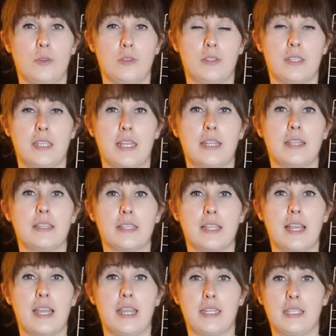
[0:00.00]
set
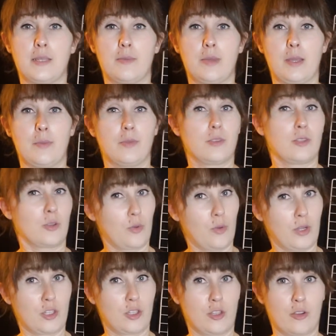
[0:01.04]
aside to be able to
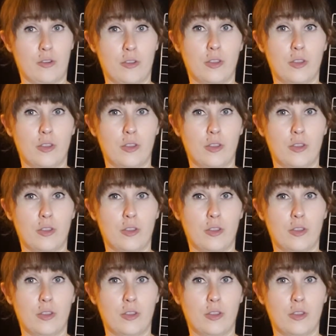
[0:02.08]
quench their